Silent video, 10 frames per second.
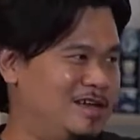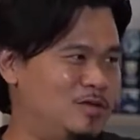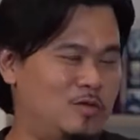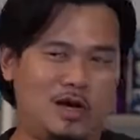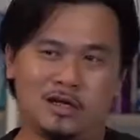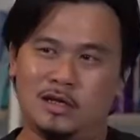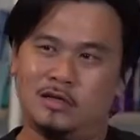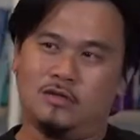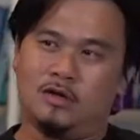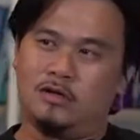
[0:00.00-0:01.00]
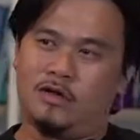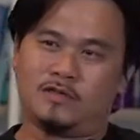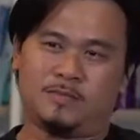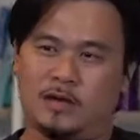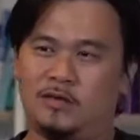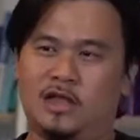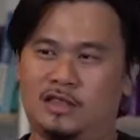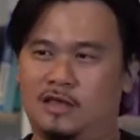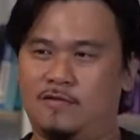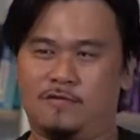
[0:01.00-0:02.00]
You want to have
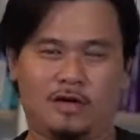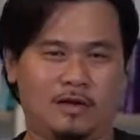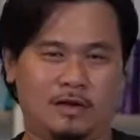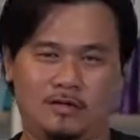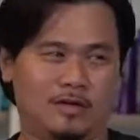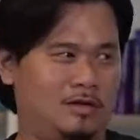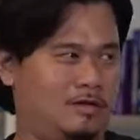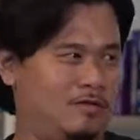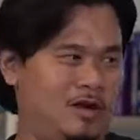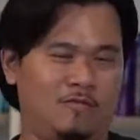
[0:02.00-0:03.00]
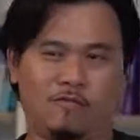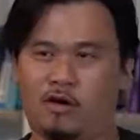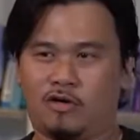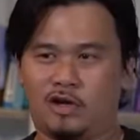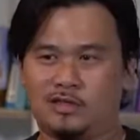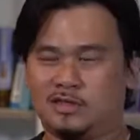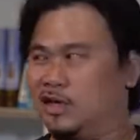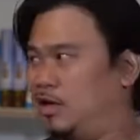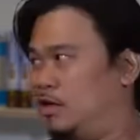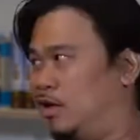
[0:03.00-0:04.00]
speculative. You can trade warrants.
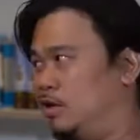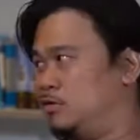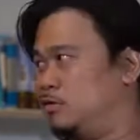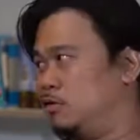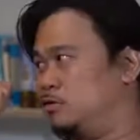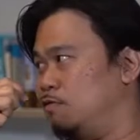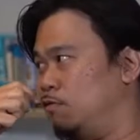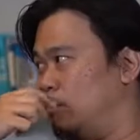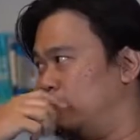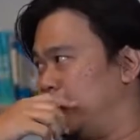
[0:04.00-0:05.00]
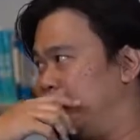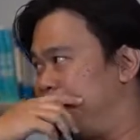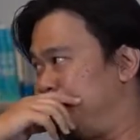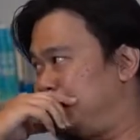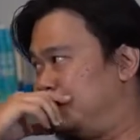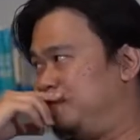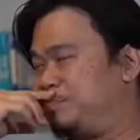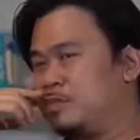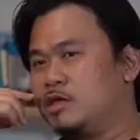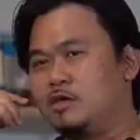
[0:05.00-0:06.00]
You want loss-making
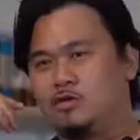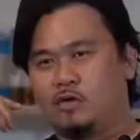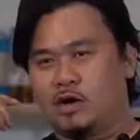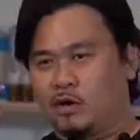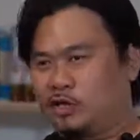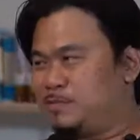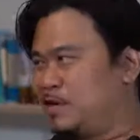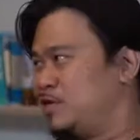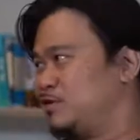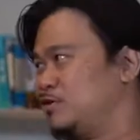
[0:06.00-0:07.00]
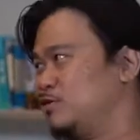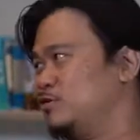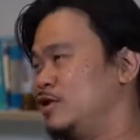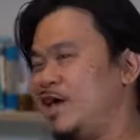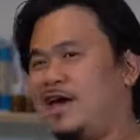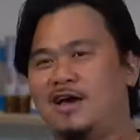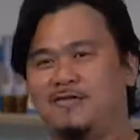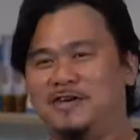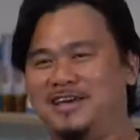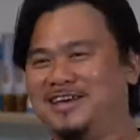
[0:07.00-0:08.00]
stocks also there. You want loss-making stocks also there.
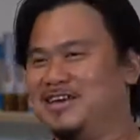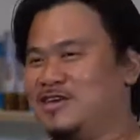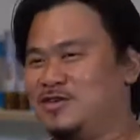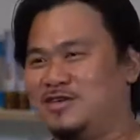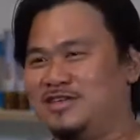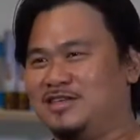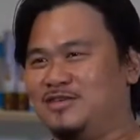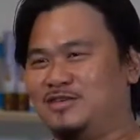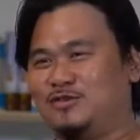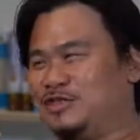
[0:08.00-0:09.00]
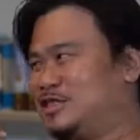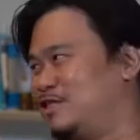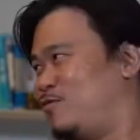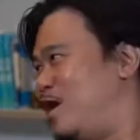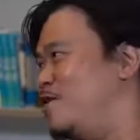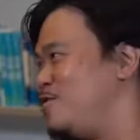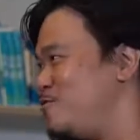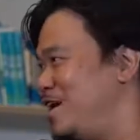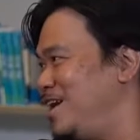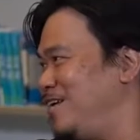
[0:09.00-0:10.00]
So it's for
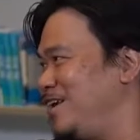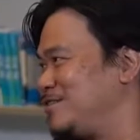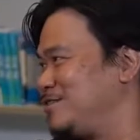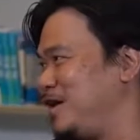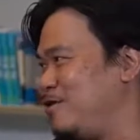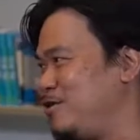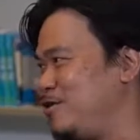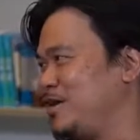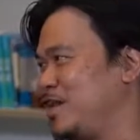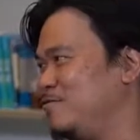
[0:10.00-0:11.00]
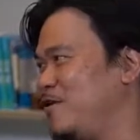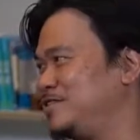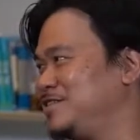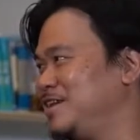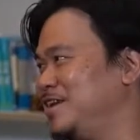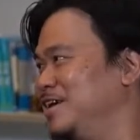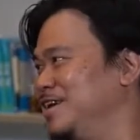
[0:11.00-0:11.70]
everyone lah, right? So everyone can invest, isn't it?